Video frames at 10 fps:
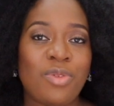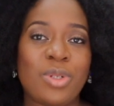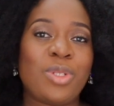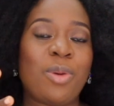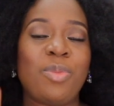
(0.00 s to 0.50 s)

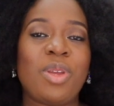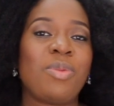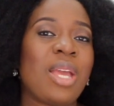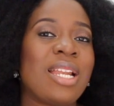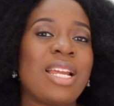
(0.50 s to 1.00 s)
forth your
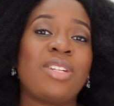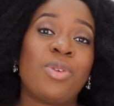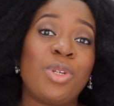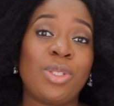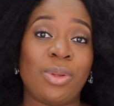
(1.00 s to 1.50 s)
baby and they're
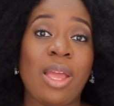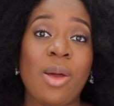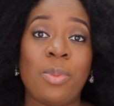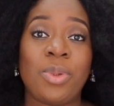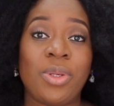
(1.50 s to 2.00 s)
going to
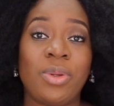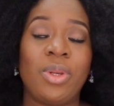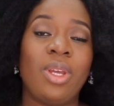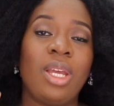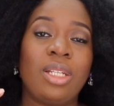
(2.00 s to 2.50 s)
help you
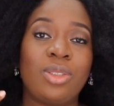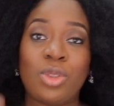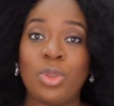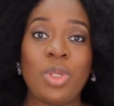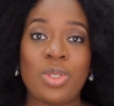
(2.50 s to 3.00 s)

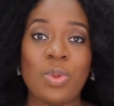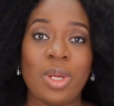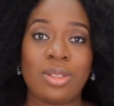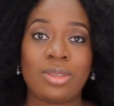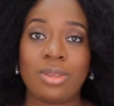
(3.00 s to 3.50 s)
to do it
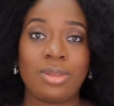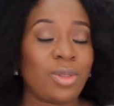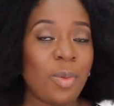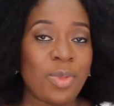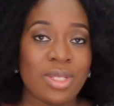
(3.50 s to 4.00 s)
well. So
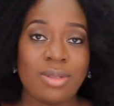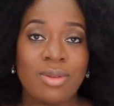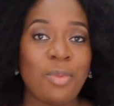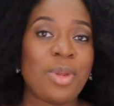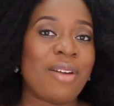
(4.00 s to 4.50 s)
don't
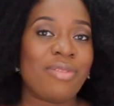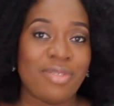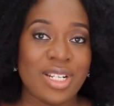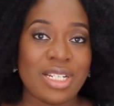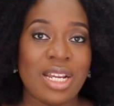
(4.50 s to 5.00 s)
be
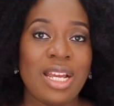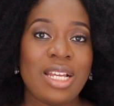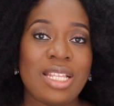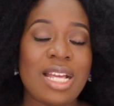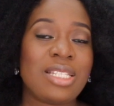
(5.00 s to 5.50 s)
afraid.
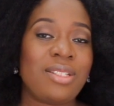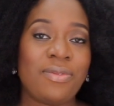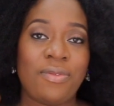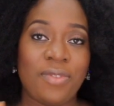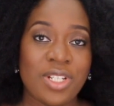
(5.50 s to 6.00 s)
That's
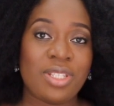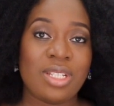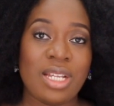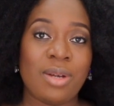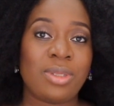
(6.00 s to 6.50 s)
the first
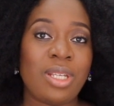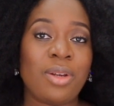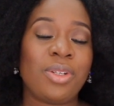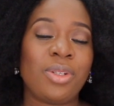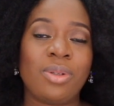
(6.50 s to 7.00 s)
thing I'll
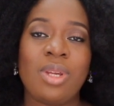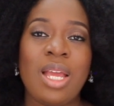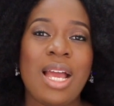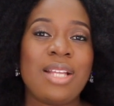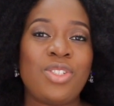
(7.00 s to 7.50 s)
tell you,
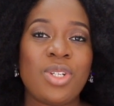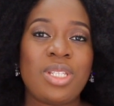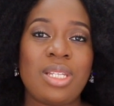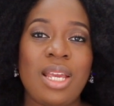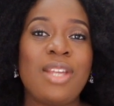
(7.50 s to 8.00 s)
and
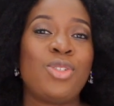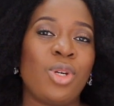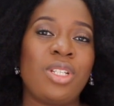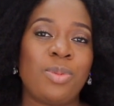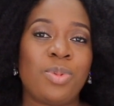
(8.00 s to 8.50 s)
just
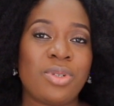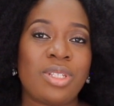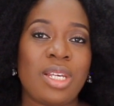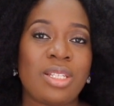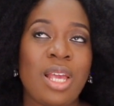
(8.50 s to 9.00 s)
enjoy the
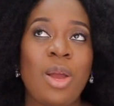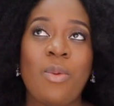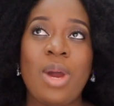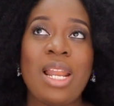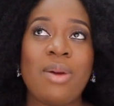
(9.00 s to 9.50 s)
process.
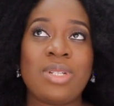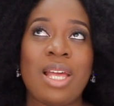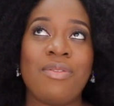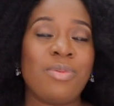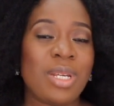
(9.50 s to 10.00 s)
While I
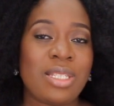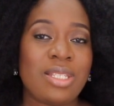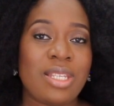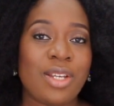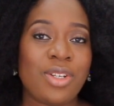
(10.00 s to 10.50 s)
was having my
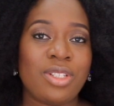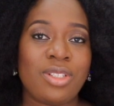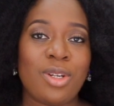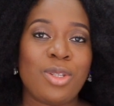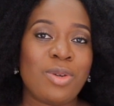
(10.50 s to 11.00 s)
C-section,
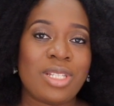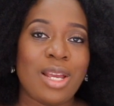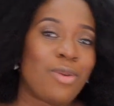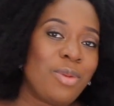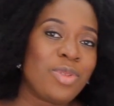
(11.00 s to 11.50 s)
the doctor was
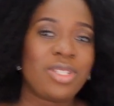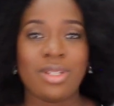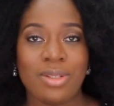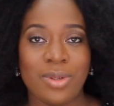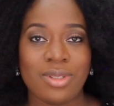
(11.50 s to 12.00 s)
like, what
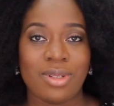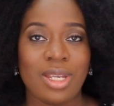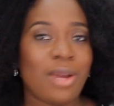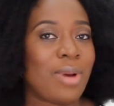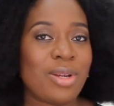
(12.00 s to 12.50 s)
music do you want to
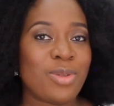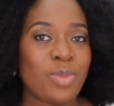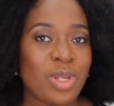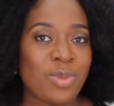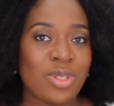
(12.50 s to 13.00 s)
hear? We're going
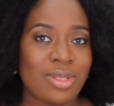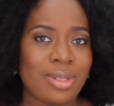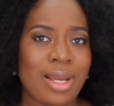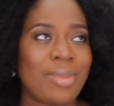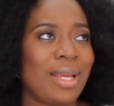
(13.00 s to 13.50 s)
to play
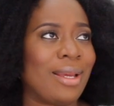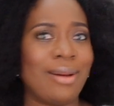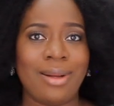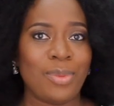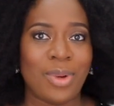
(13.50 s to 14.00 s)
music. I'm like,
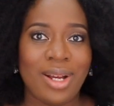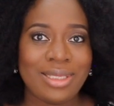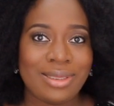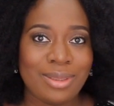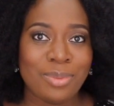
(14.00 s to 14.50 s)
huh,
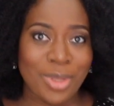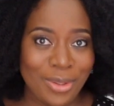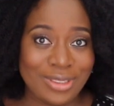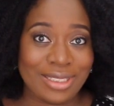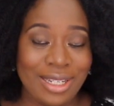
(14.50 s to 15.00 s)
what
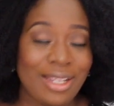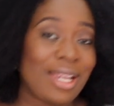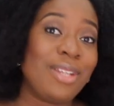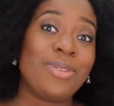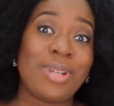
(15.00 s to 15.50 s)

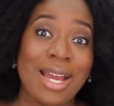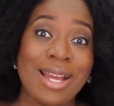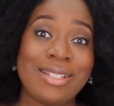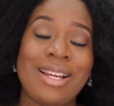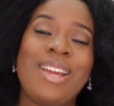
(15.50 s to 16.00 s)
music? You
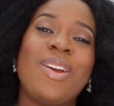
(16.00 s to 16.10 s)
can?